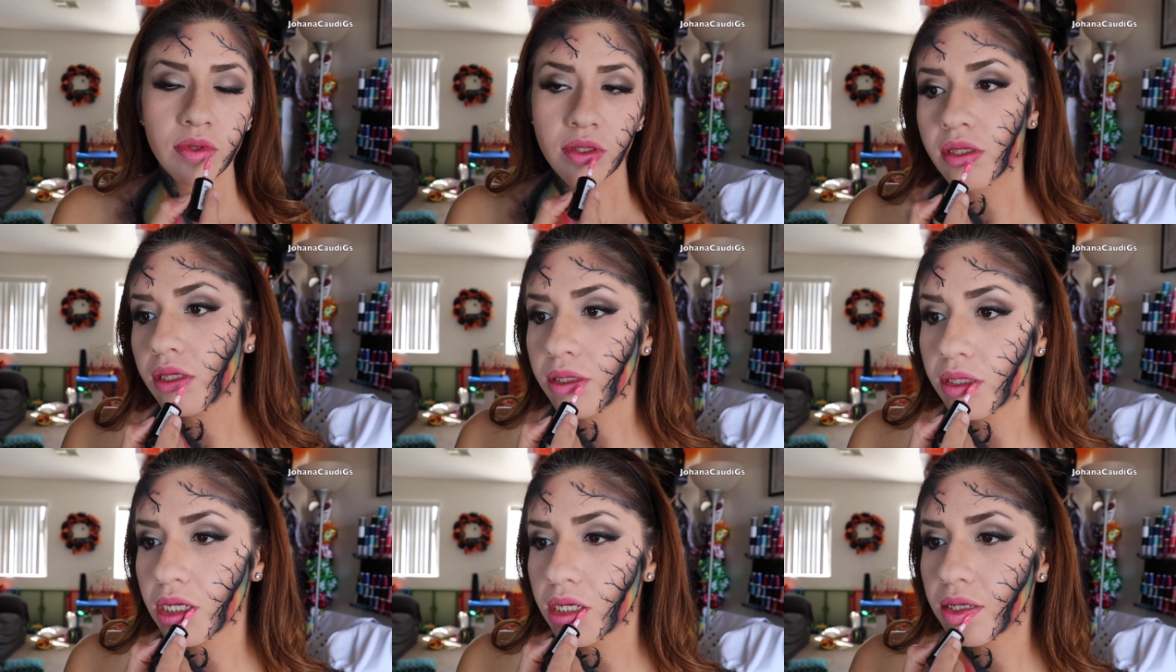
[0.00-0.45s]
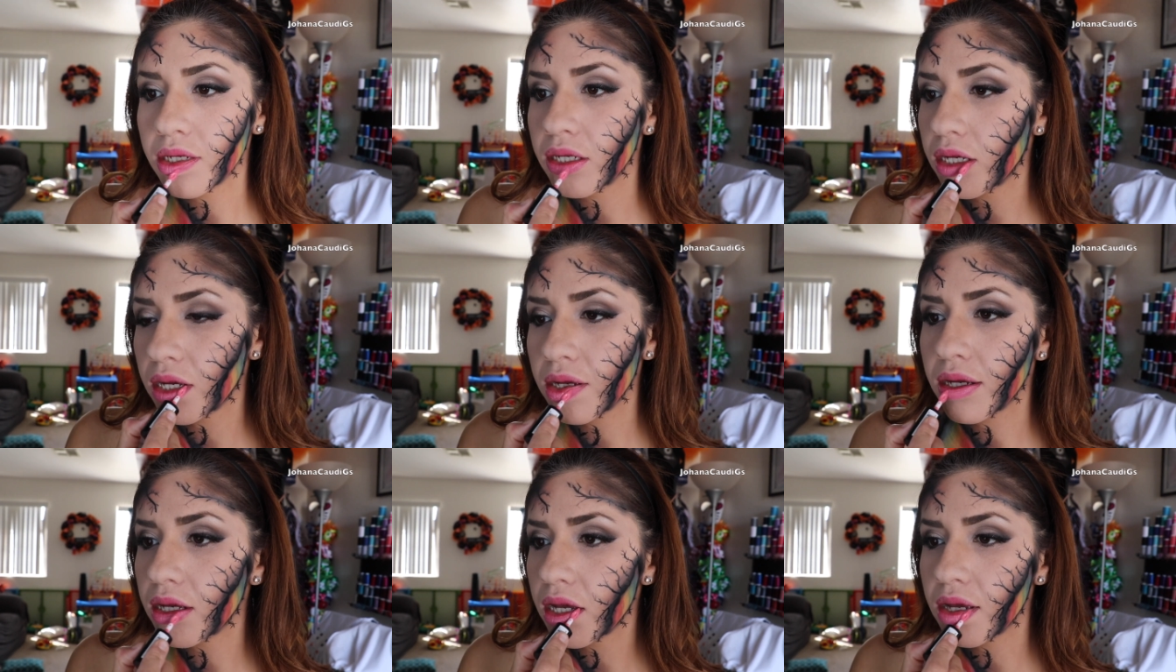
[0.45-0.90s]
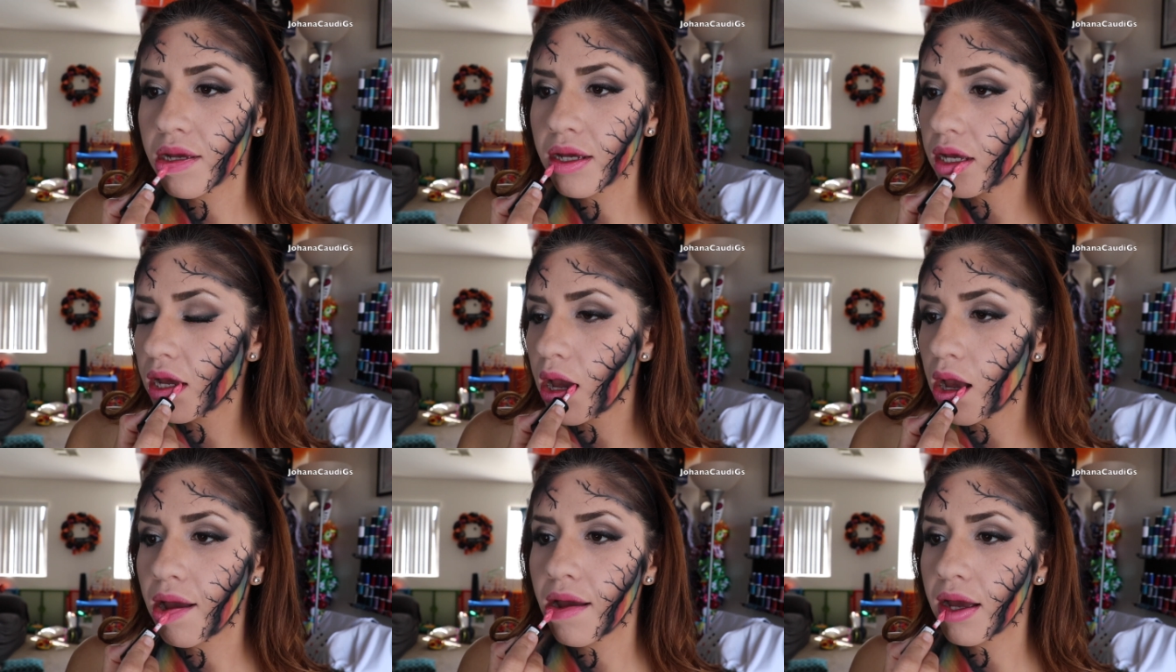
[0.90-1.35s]
It's kind of
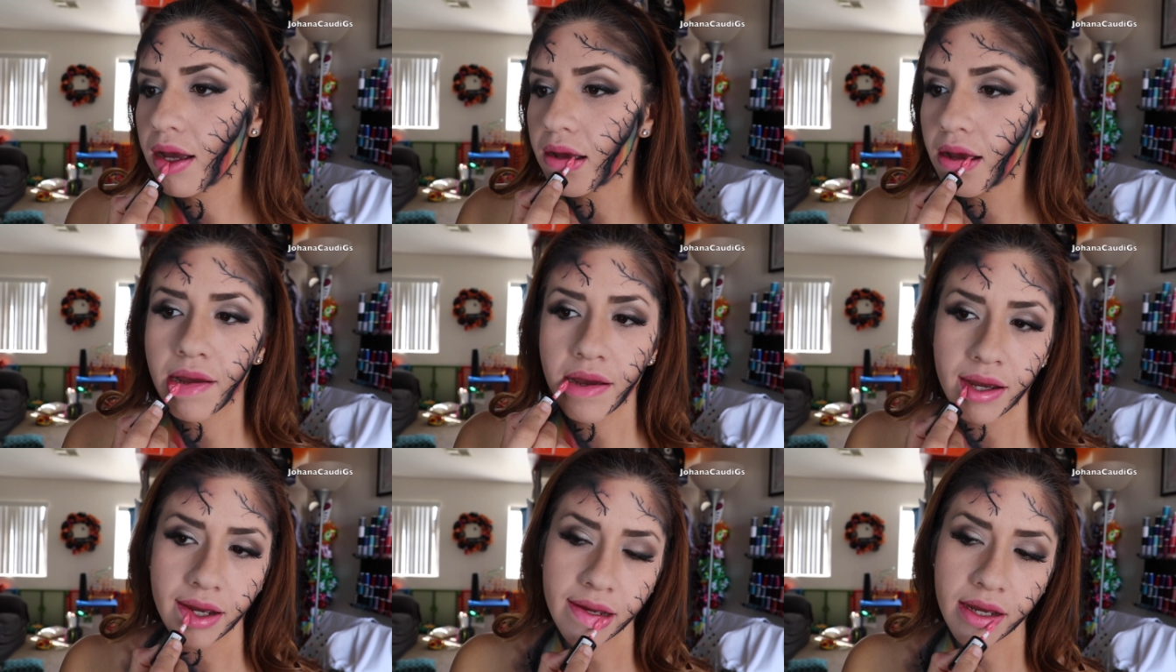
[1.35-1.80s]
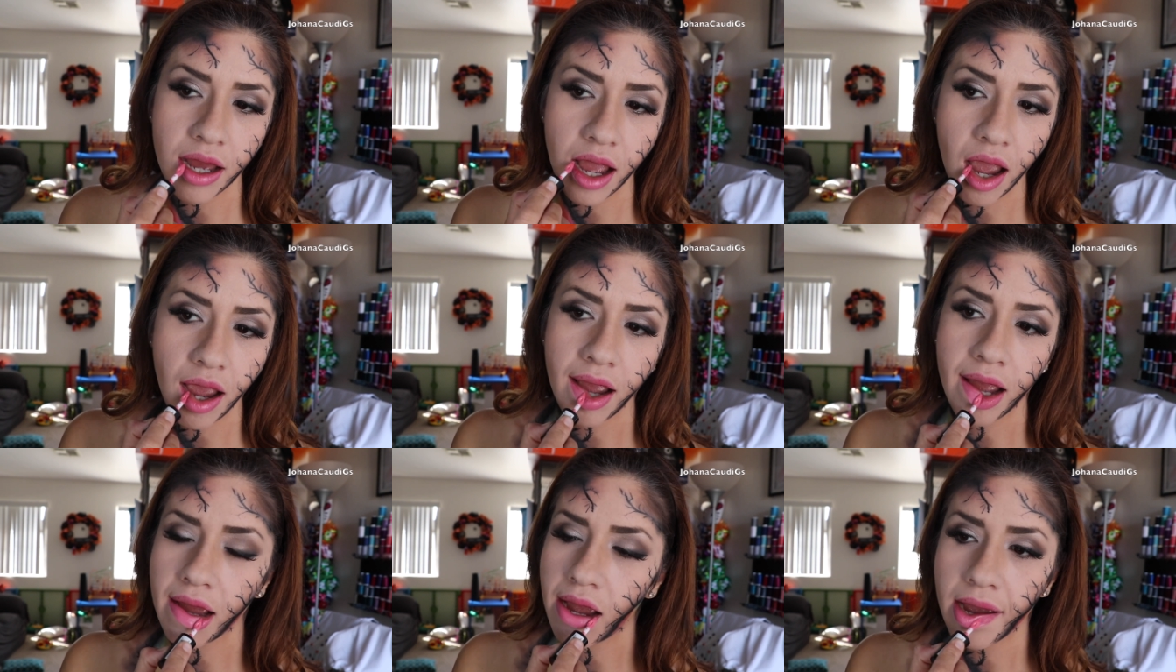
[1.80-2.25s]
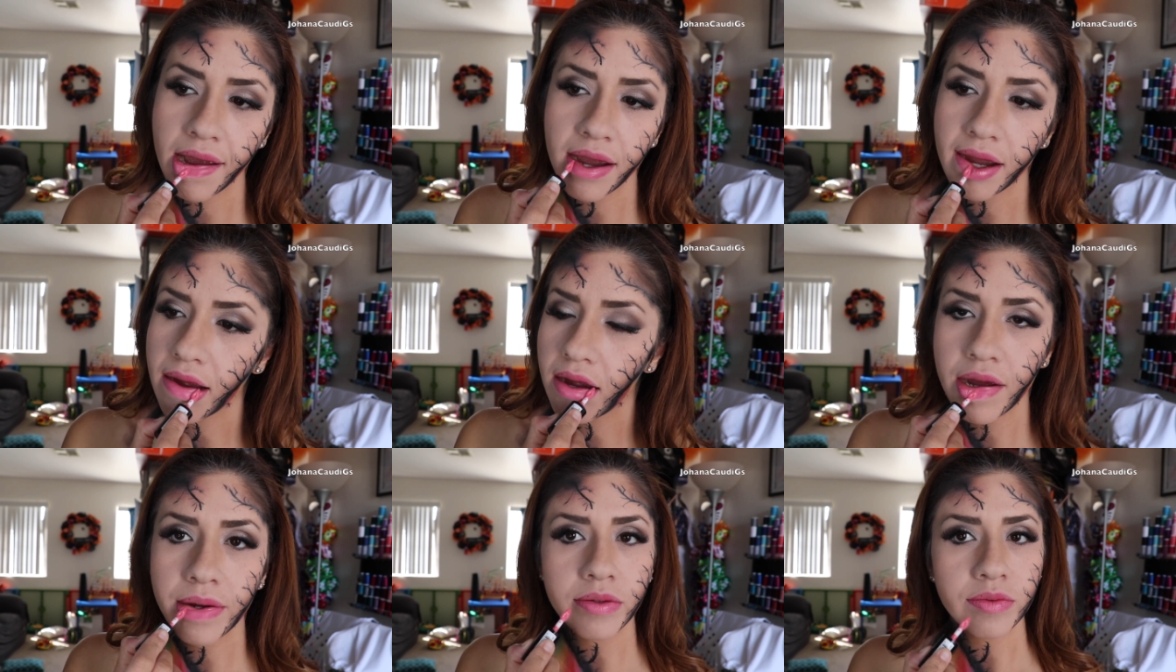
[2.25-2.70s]
like light
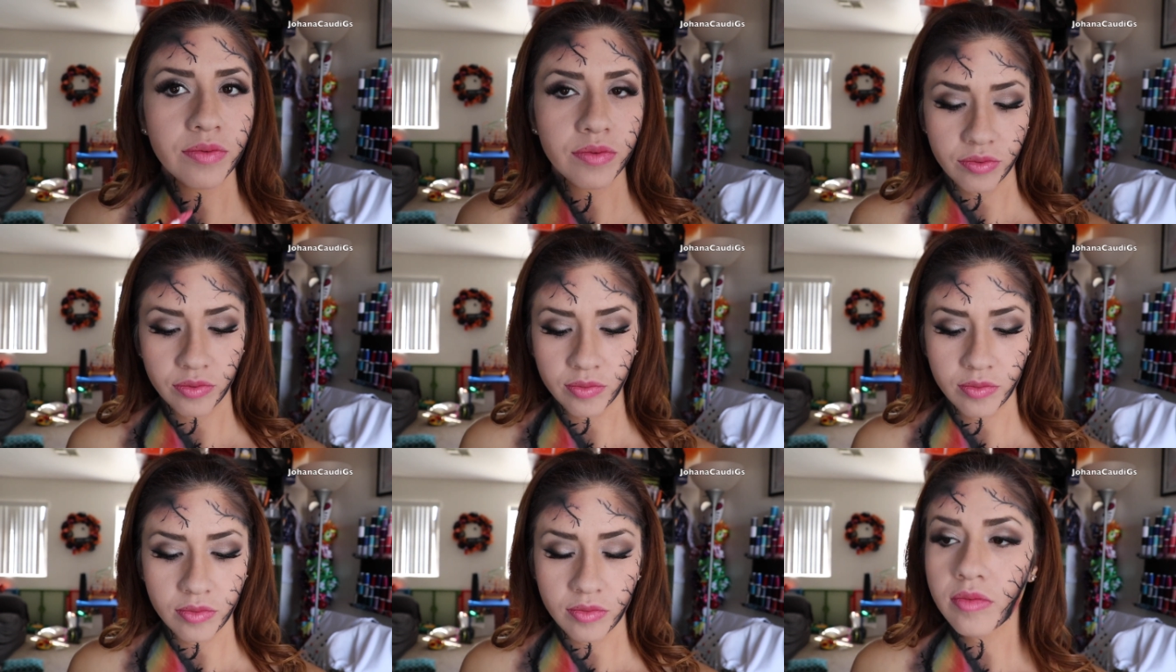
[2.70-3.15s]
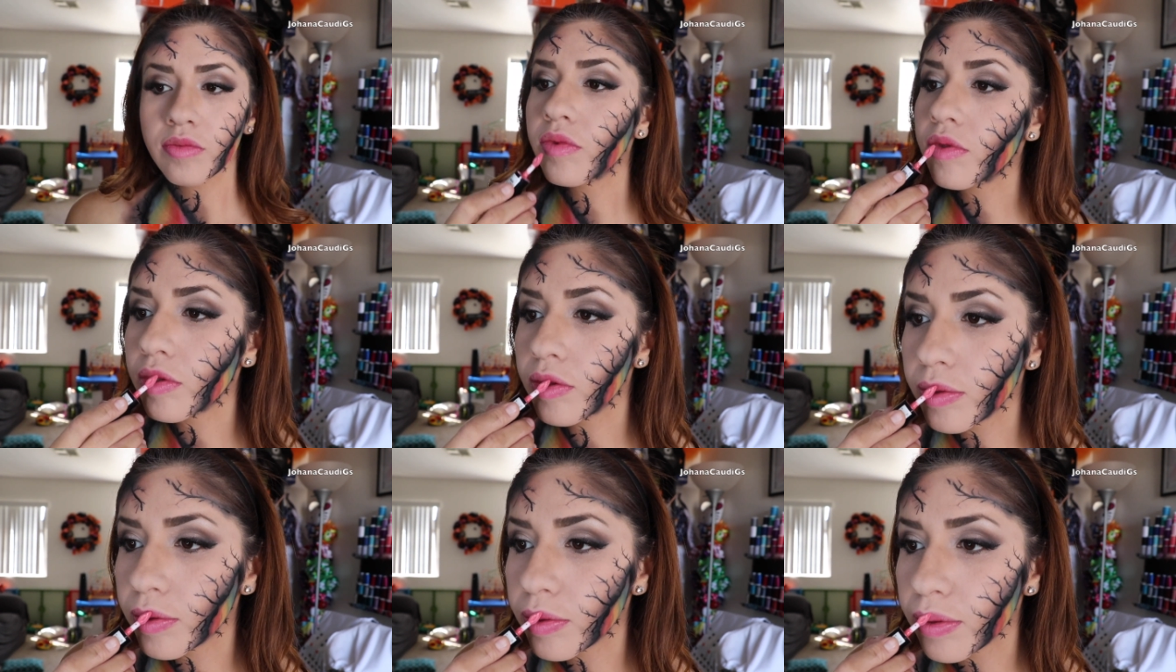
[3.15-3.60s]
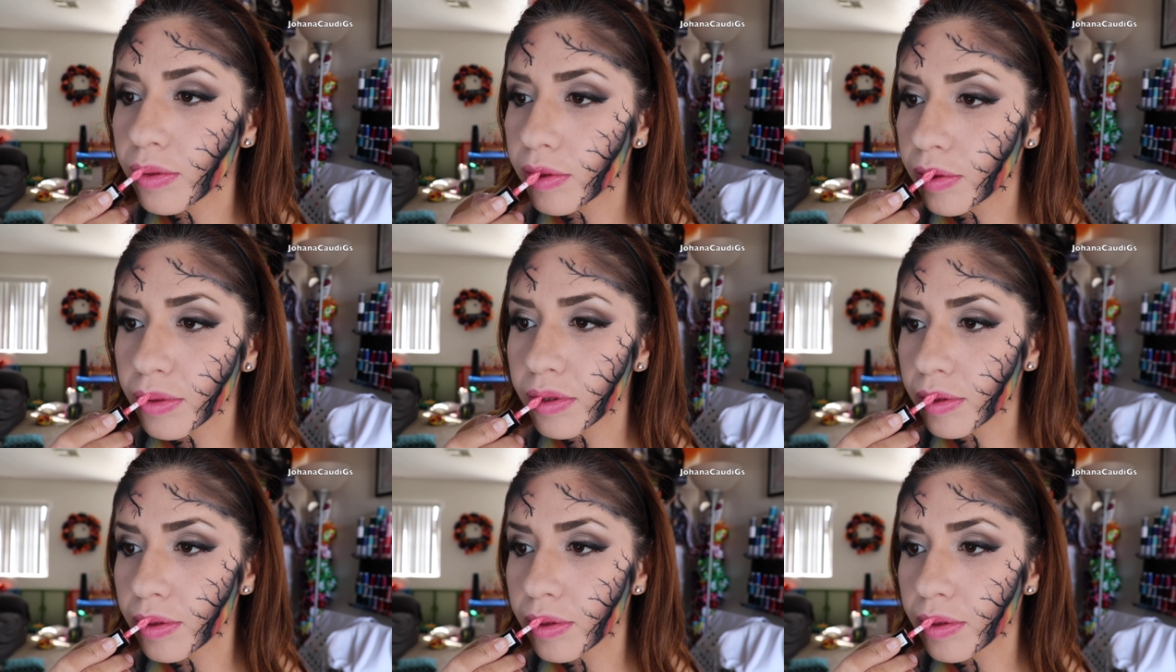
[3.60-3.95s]
pink. I already had a little bit